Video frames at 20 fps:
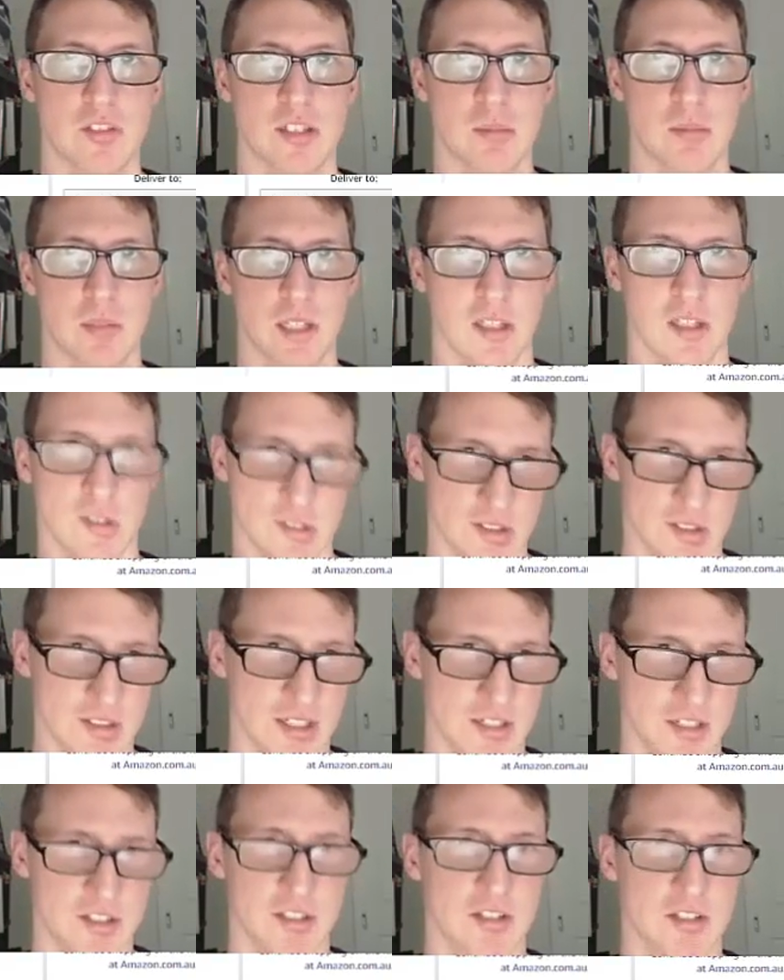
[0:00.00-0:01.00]
somebody else who
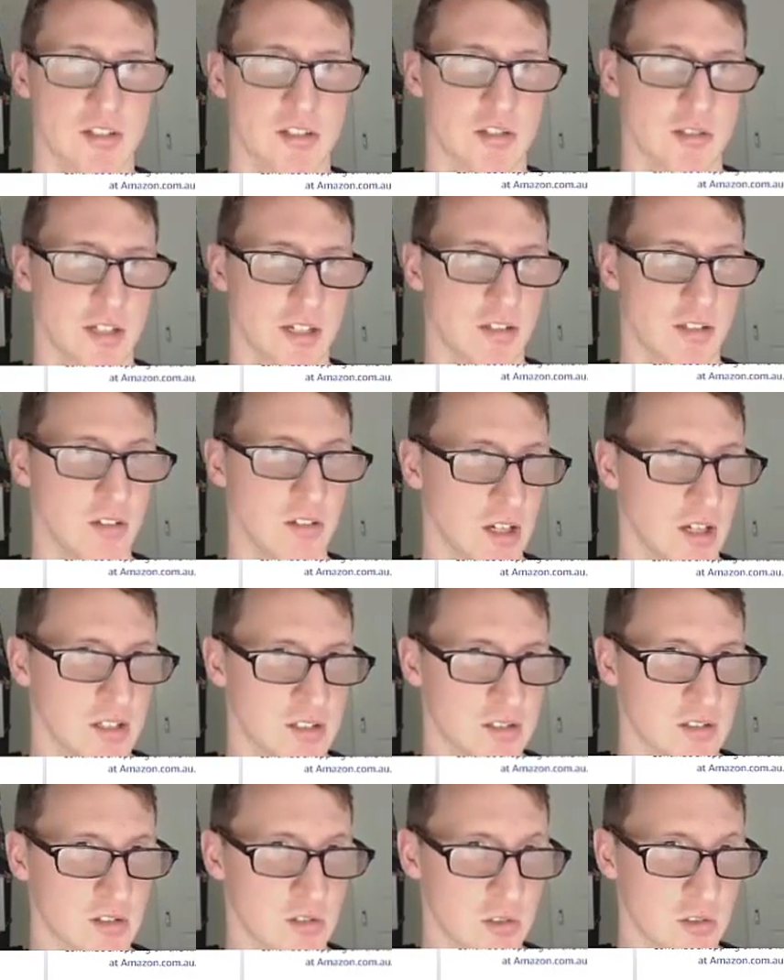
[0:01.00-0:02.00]
does this
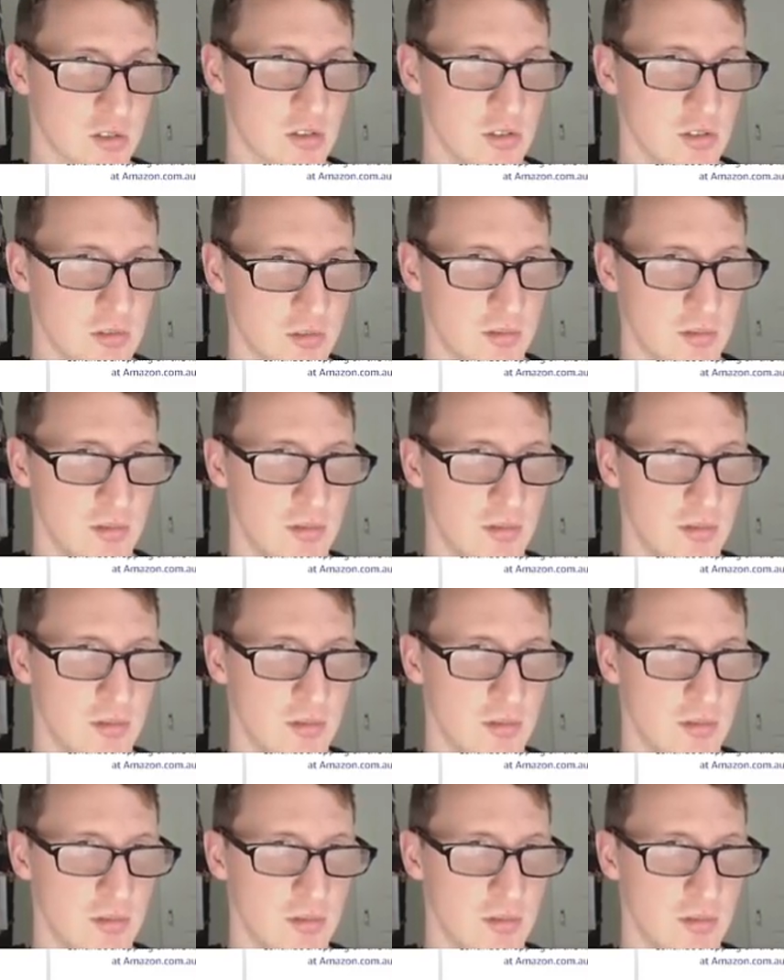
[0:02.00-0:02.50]
good.